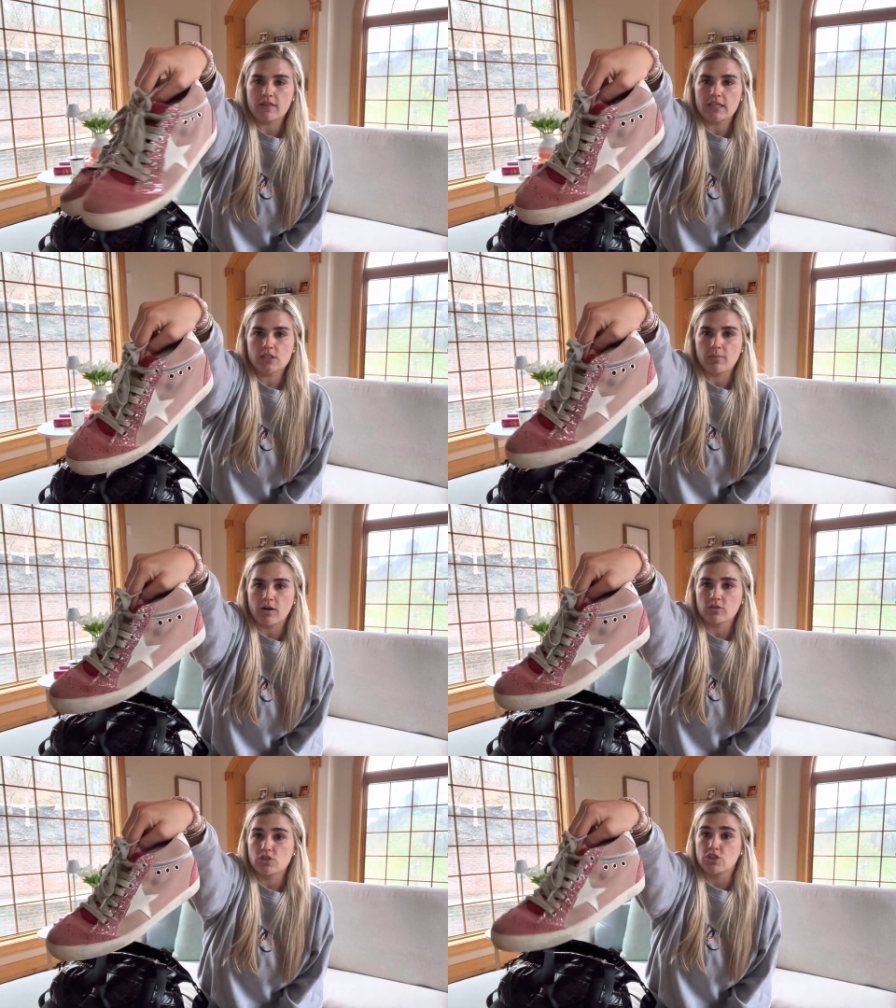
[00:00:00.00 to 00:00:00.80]
These
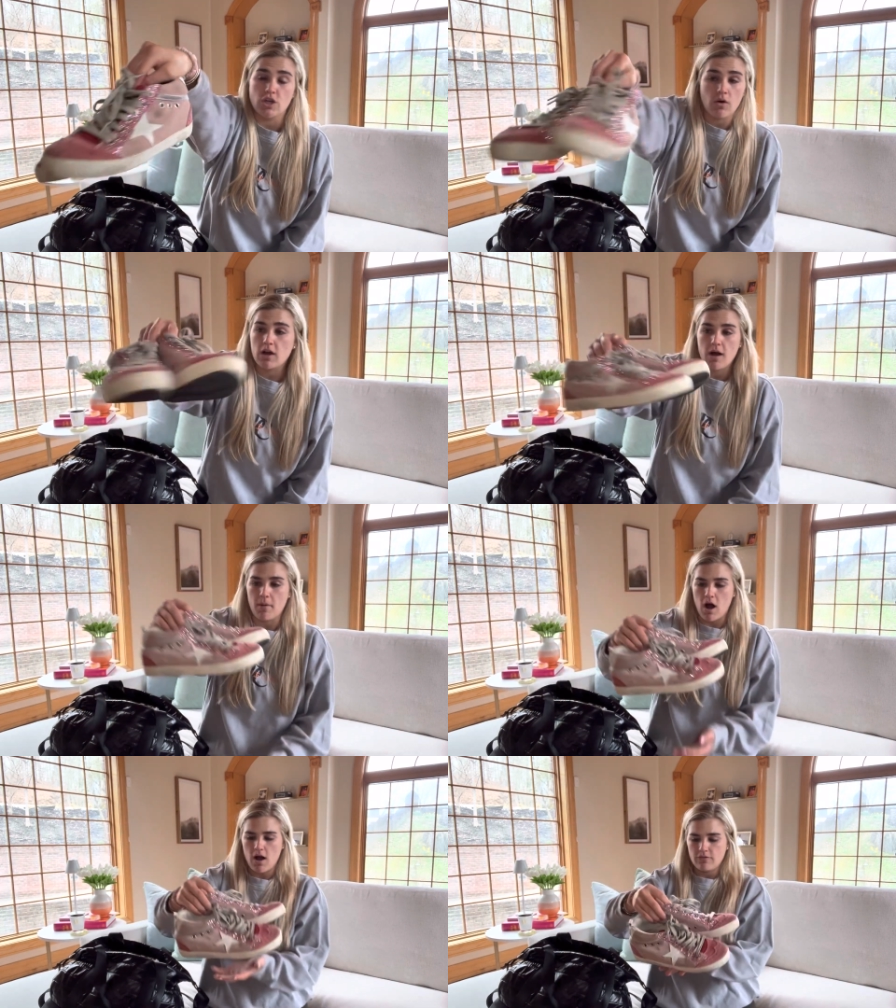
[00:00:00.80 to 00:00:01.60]
sparkles don't come
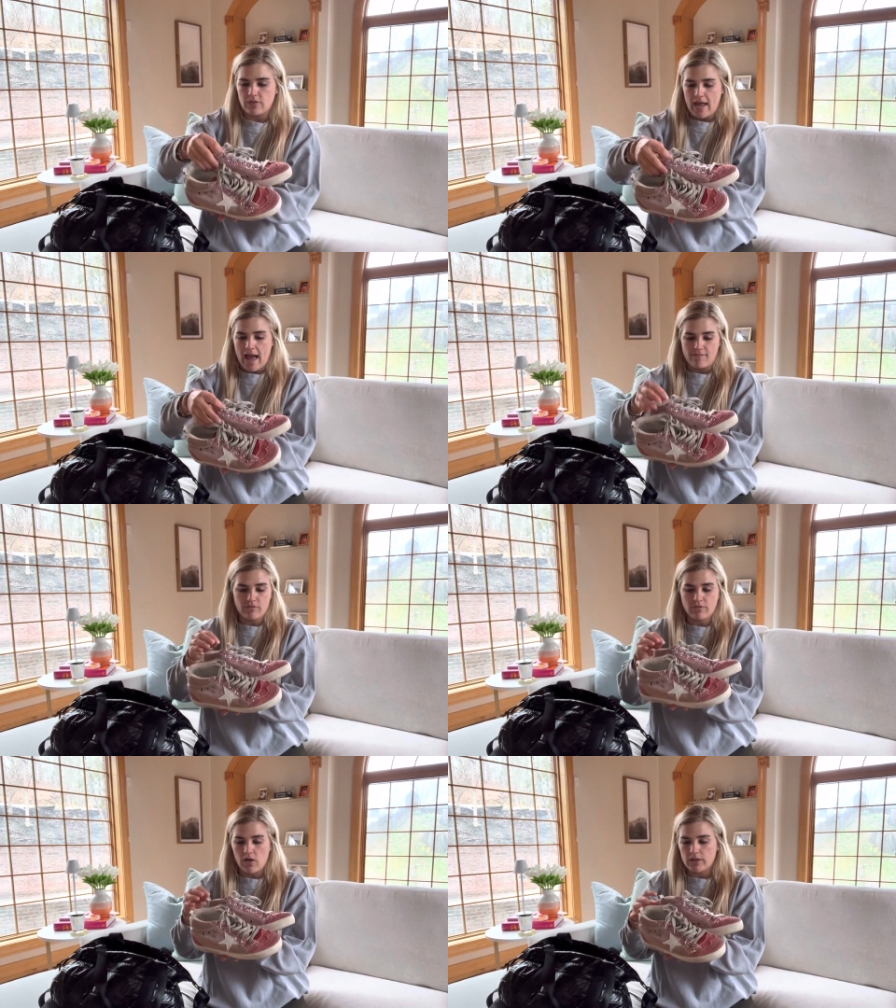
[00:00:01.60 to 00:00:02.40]
off. They haven't
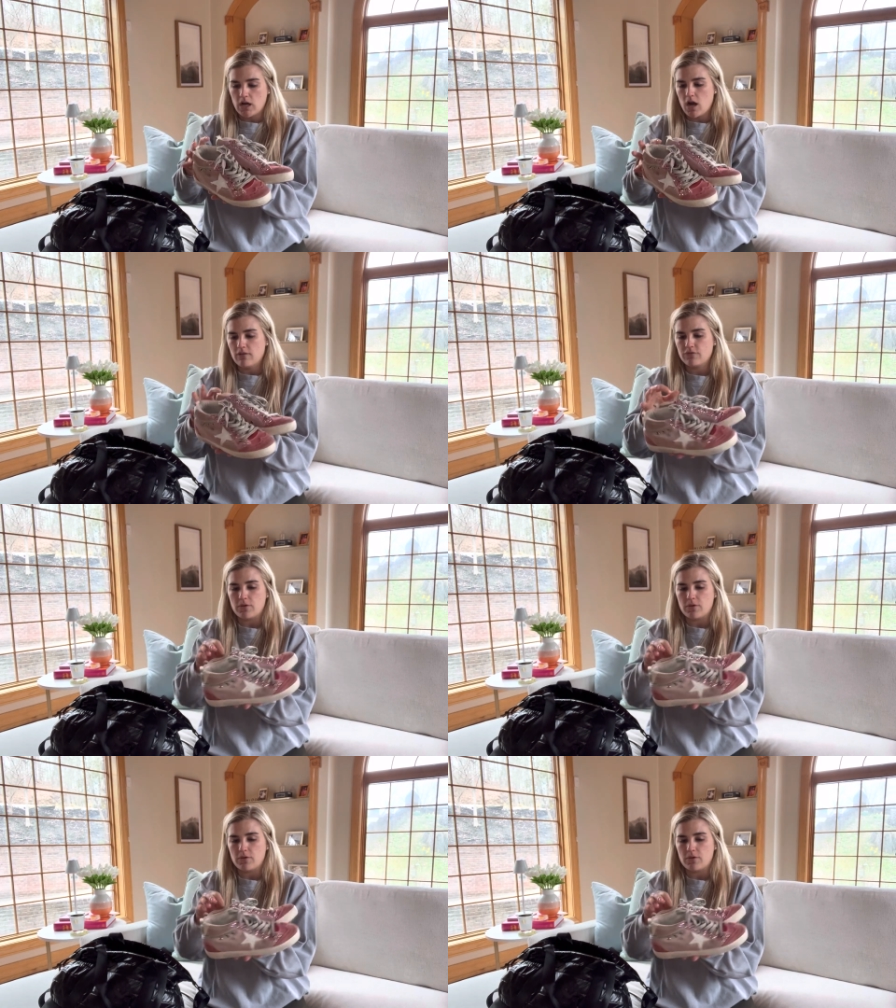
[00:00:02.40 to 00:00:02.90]
fallen off.